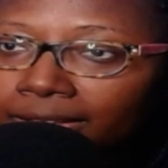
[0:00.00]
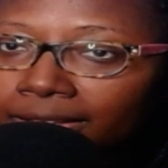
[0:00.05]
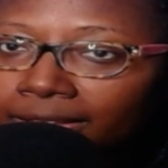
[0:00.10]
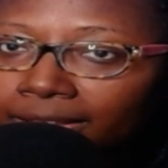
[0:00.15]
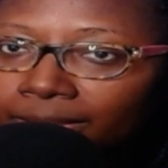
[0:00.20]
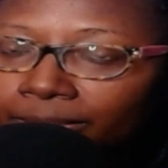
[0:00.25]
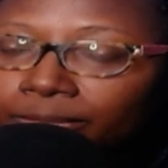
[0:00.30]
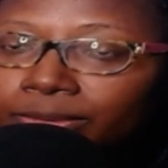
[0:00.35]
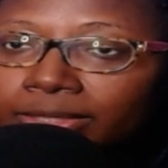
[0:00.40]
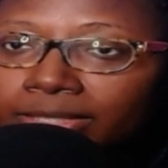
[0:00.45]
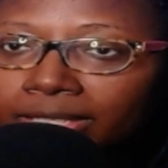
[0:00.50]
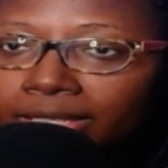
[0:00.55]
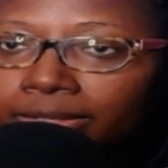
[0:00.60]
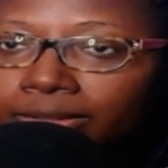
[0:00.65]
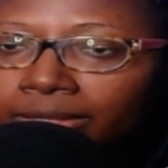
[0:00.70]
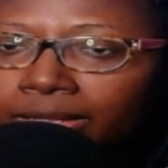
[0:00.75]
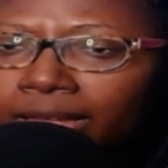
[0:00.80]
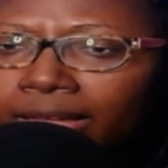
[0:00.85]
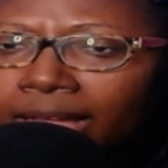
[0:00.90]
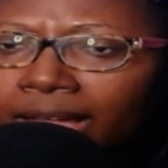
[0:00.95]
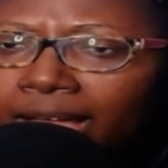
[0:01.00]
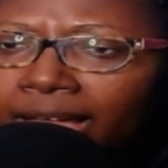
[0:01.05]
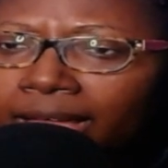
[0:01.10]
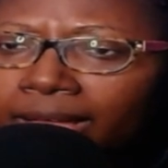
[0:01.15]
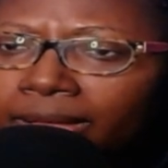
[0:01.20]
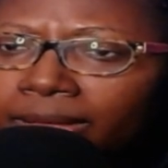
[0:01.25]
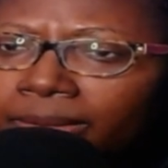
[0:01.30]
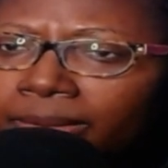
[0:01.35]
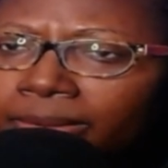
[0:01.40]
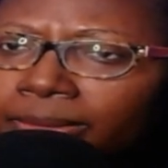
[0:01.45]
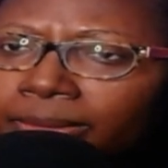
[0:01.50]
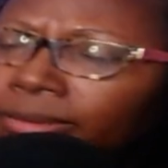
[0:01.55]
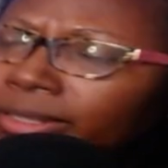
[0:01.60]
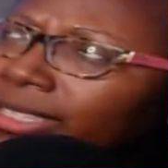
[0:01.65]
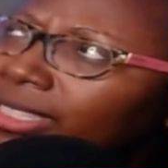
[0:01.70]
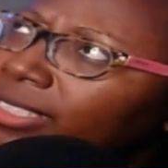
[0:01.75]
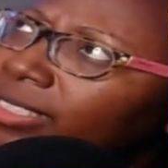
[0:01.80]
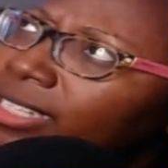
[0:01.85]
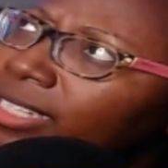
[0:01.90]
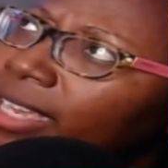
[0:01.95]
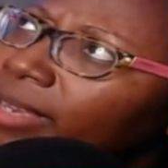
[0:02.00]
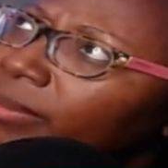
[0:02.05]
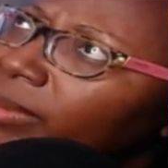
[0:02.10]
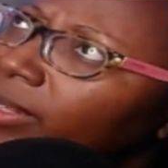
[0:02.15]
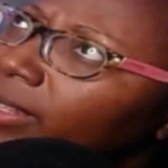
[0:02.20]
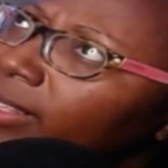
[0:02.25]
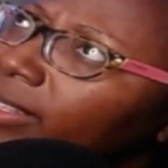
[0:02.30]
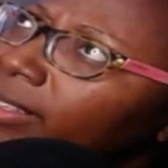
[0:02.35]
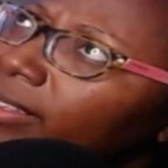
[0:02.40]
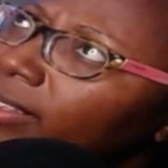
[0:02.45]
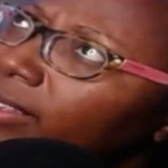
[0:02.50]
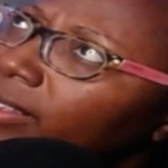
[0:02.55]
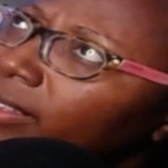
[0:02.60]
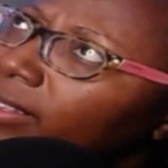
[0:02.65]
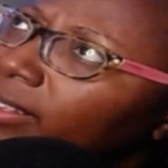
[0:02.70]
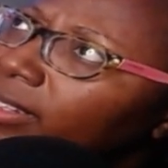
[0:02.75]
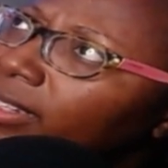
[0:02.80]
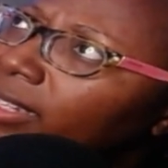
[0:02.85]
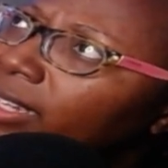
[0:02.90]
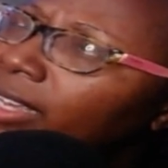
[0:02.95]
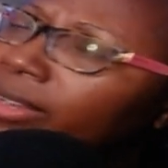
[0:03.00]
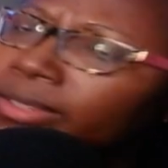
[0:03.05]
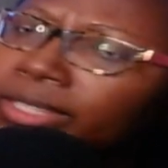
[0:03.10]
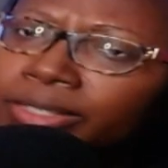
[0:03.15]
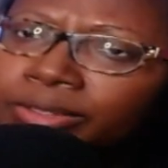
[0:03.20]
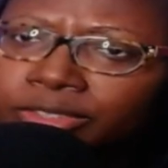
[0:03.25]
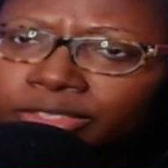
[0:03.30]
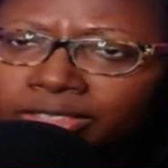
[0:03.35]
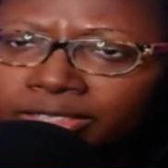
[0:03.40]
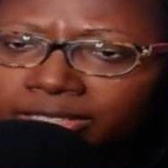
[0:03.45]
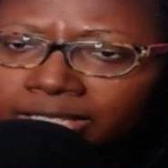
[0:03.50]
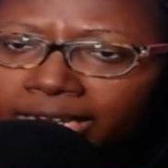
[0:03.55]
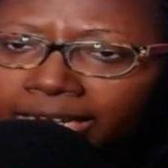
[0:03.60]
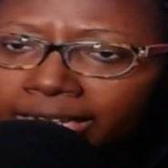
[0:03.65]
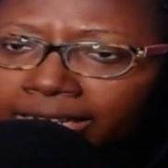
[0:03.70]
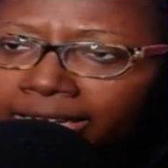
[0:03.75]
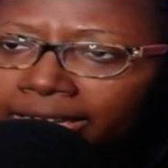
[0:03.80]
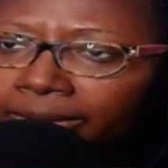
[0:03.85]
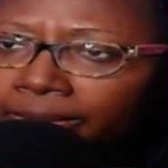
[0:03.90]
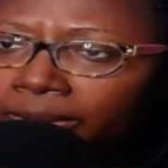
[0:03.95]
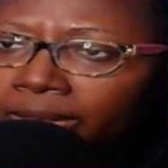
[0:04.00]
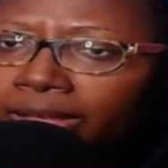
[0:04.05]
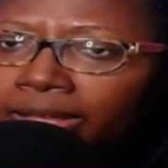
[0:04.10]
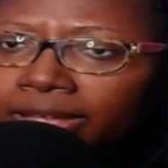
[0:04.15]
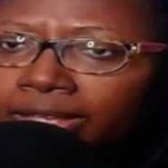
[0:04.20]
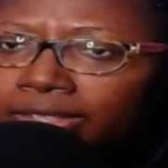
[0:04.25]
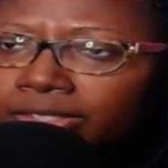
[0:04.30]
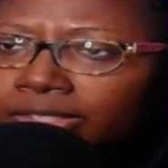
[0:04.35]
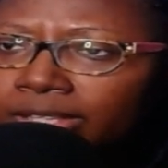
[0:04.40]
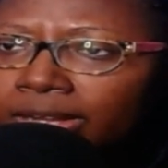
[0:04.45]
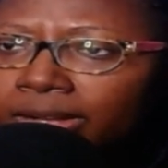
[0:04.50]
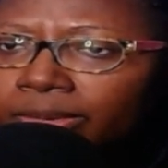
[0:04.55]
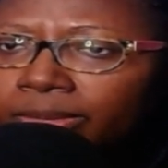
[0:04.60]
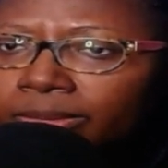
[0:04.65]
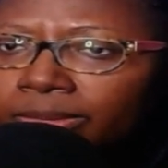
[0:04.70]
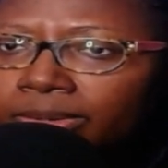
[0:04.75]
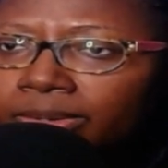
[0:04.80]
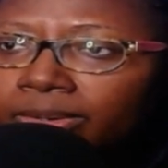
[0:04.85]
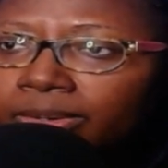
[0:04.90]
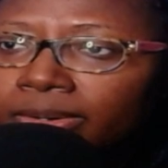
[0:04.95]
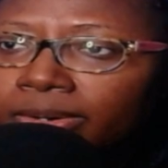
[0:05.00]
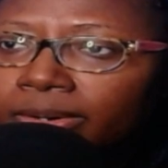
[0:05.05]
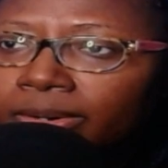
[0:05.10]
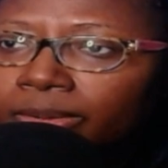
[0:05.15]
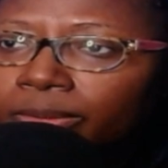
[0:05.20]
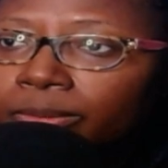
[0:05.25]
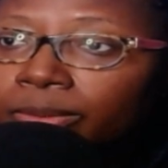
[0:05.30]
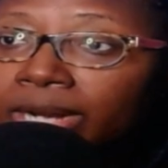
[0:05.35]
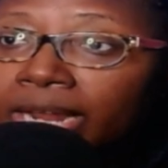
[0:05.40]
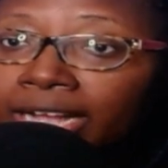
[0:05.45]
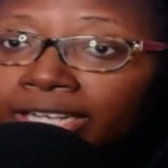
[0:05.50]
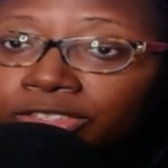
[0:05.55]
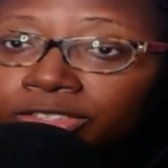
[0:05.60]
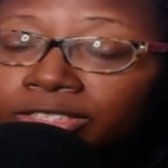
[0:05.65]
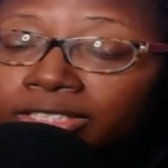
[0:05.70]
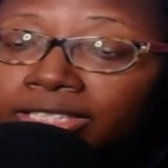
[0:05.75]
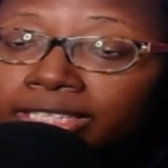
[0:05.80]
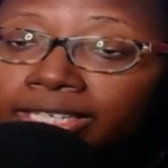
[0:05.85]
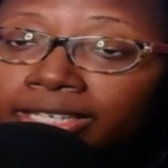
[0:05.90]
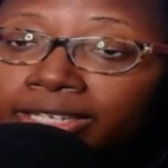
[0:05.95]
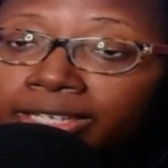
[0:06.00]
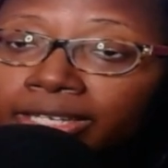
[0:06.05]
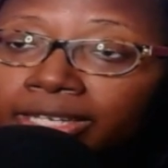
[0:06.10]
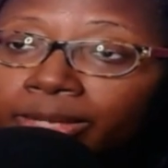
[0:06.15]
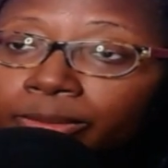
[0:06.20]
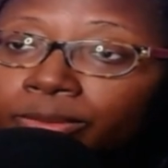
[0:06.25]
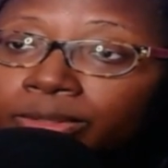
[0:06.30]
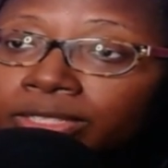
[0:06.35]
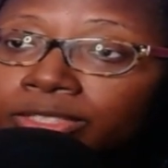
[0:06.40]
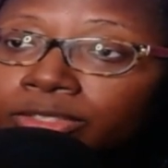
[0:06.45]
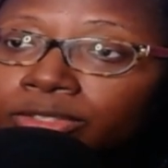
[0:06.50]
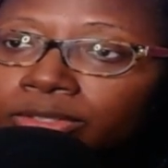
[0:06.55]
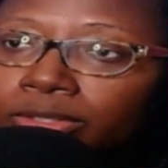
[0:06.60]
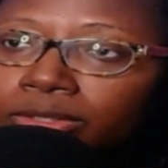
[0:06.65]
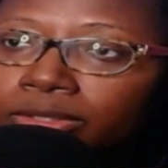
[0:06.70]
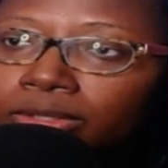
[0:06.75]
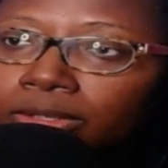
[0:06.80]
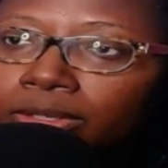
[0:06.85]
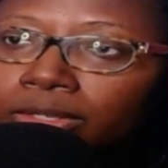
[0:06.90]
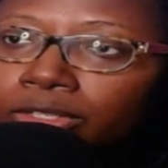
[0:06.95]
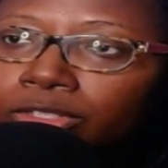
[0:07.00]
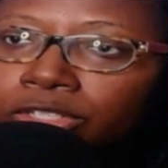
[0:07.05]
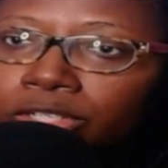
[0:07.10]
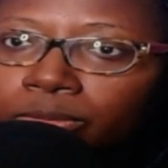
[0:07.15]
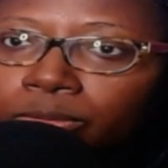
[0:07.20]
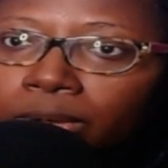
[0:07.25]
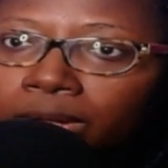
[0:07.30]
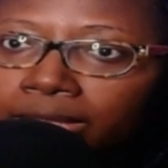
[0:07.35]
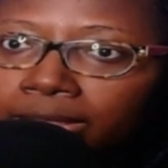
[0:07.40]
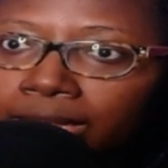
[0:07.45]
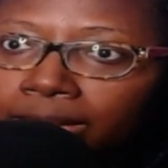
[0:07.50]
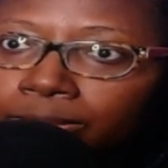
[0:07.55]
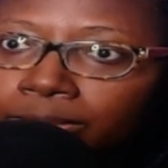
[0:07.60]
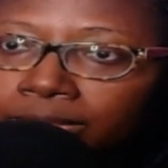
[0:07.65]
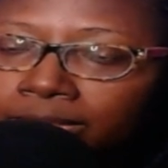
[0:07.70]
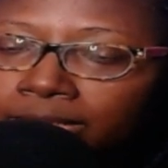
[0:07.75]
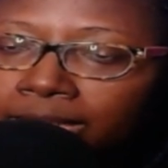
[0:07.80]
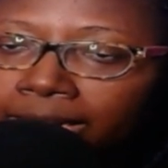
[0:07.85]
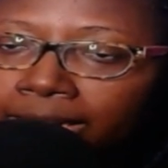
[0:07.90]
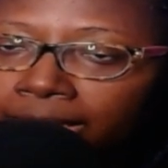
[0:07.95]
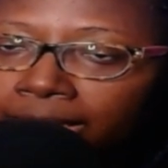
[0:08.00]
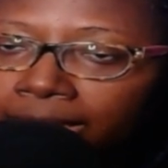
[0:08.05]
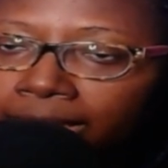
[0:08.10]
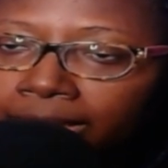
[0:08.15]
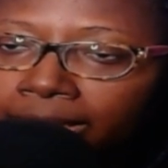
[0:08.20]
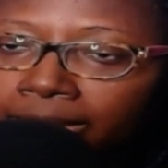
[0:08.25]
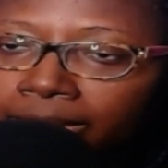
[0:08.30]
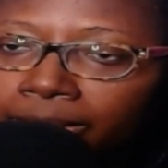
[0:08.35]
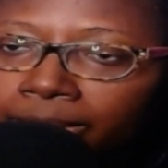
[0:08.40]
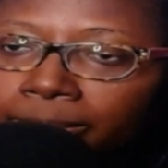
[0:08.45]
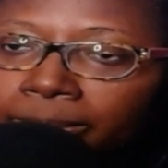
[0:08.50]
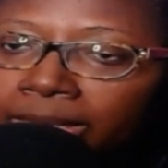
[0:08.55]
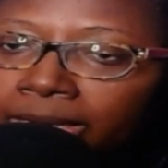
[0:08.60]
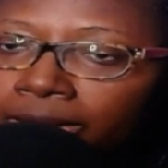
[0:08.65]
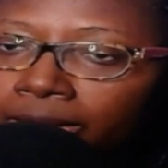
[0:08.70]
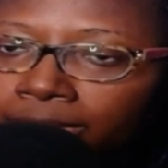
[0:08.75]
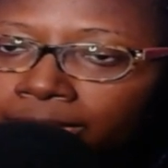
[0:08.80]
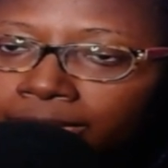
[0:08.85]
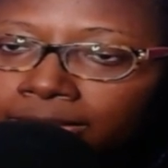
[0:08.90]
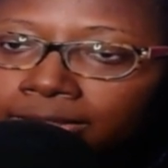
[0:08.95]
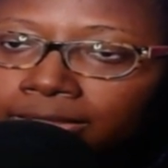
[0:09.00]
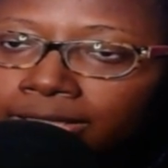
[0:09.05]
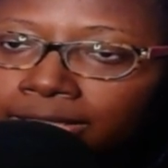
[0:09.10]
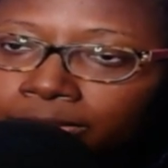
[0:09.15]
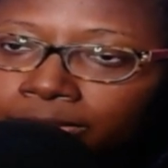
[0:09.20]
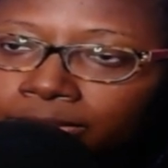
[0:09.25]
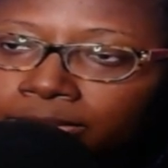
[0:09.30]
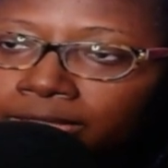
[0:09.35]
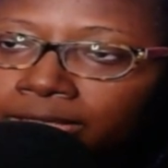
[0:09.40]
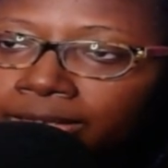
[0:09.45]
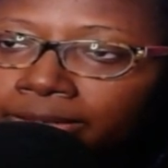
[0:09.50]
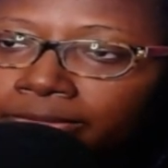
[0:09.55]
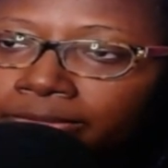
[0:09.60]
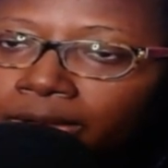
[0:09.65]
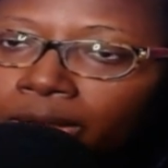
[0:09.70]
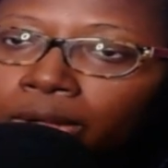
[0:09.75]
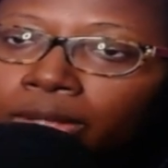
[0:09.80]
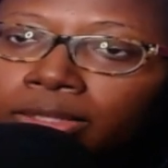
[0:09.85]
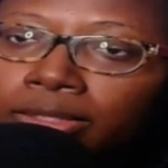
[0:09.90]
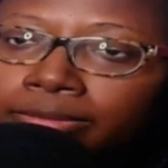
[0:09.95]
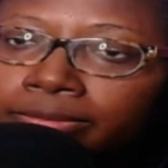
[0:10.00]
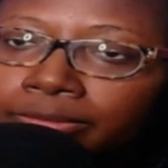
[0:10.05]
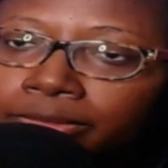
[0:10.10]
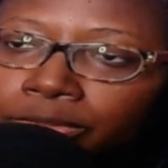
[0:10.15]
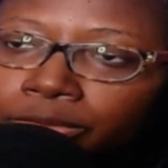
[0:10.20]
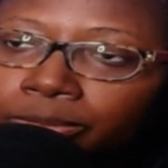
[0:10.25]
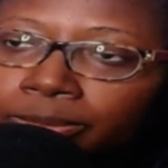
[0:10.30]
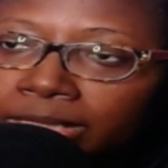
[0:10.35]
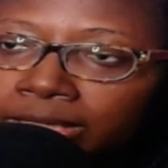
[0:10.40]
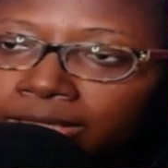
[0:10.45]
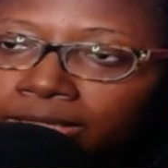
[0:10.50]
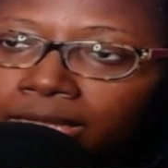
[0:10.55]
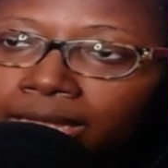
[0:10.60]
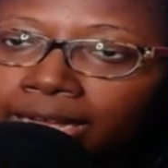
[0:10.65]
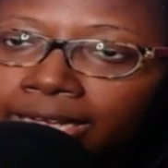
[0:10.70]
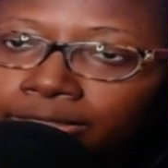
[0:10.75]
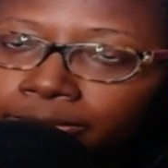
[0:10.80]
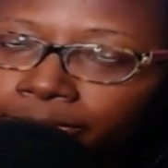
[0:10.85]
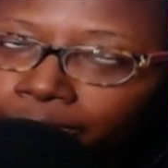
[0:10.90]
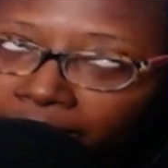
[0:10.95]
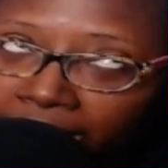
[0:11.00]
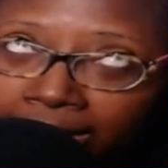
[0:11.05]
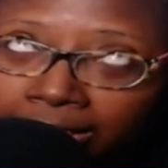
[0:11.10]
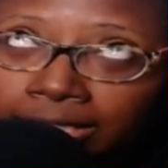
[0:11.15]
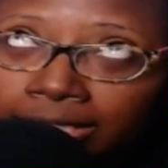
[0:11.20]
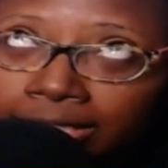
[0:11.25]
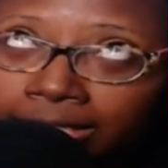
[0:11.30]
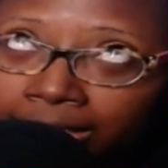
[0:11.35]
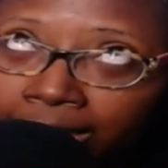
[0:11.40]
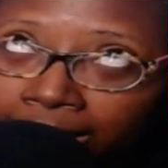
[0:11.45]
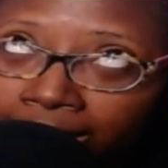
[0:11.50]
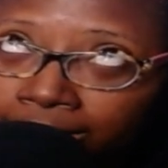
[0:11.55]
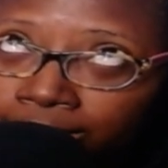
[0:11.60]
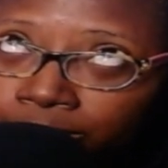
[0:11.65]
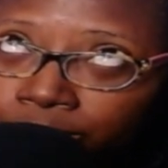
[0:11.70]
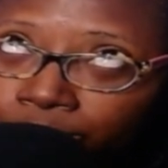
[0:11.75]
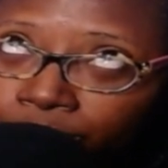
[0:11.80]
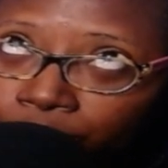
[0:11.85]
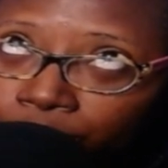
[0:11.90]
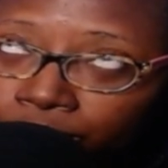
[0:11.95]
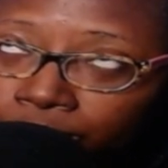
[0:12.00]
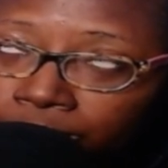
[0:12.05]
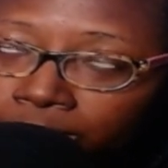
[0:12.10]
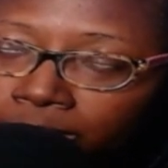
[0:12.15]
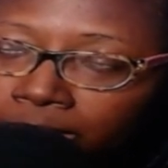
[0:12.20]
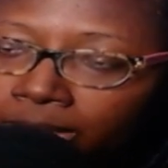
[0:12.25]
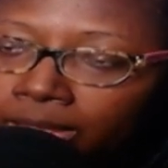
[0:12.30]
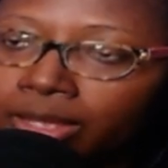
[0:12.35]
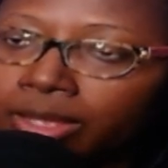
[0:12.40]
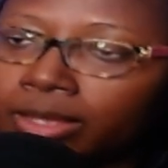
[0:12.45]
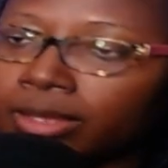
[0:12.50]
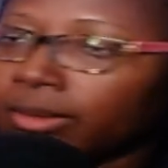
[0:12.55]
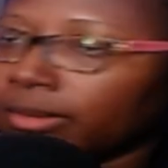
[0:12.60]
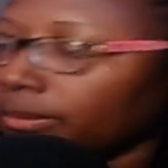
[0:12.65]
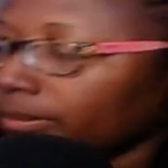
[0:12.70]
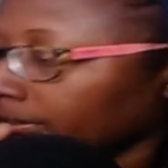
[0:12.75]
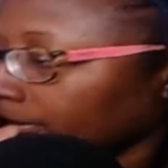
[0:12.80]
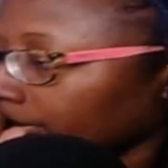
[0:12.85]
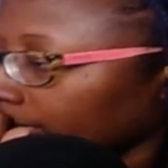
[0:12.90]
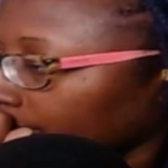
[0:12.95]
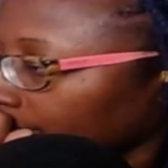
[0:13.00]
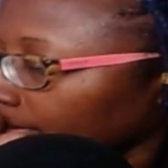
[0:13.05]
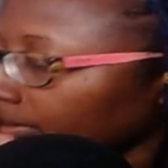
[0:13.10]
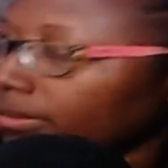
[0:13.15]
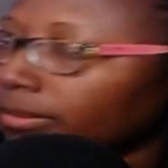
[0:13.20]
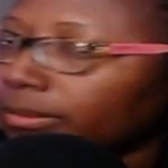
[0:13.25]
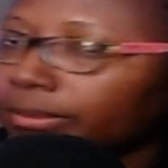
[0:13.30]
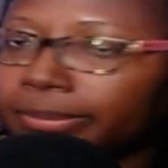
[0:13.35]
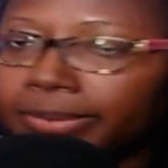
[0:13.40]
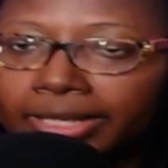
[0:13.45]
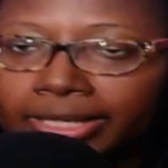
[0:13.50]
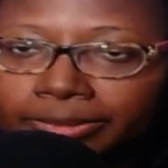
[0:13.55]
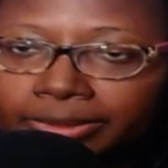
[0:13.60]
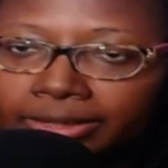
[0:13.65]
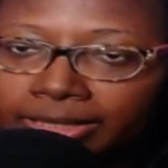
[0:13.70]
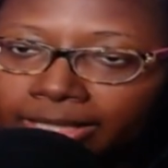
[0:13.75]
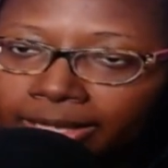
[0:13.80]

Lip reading: It was at the time of the. No, they were just dating. So when actually it was Jiwon that was dating him and all this other stuff, all of Suman's lies finally got exposed. But it was